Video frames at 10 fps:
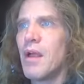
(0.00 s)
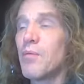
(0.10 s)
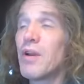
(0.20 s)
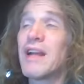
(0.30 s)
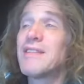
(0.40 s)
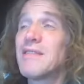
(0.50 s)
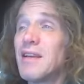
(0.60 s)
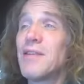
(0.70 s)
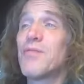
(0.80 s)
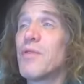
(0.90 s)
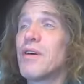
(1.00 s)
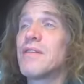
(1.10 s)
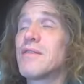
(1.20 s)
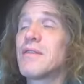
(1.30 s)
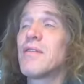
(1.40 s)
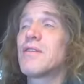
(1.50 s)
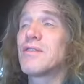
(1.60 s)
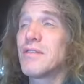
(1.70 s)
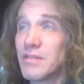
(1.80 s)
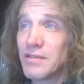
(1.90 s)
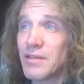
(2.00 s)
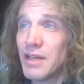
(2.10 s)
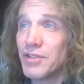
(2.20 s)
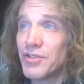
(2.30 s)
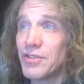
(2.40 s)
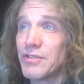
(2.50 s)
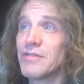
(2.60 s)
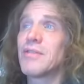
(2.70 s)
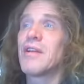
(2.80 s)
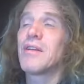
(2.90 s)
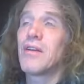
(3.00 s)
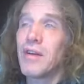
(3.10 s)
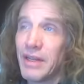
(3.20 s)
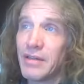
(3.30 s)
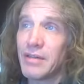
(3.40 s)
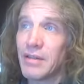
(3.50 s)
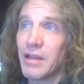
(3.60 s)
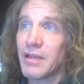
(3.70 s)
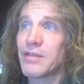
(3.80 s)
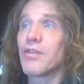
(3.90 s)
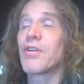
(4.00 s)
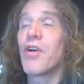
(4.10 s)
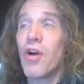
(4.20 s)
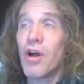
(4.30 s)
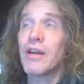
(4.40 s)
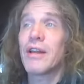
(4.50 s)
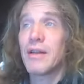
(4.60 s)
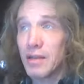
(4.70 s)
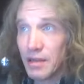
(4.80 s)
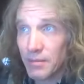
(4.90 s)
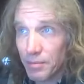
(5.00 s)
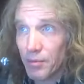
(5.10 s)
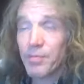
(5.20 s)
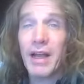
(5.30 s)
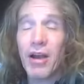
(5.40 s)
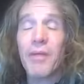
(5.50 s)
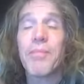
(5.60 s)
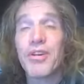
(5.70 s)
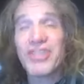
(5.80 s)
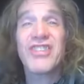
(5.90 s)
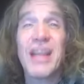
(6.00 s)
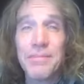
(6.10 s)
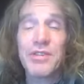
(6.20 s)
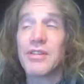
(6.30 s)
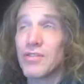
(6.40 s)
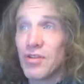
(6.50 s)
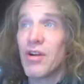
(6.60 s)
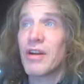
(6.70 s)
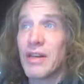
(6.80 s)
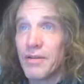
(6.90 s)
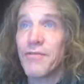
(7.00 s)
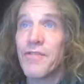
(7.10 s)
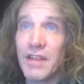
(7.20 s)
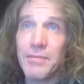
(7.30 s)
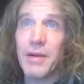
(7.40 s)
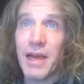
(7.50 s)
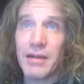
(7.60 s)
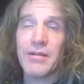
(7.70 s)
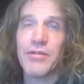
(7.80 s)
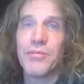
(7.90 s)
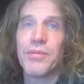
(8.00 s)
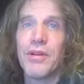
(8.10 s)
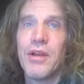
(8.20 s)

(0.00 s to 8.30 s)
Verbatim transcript: What I said was that our sensations and our intellect are caught in a, our perception is caught in a feedback loop.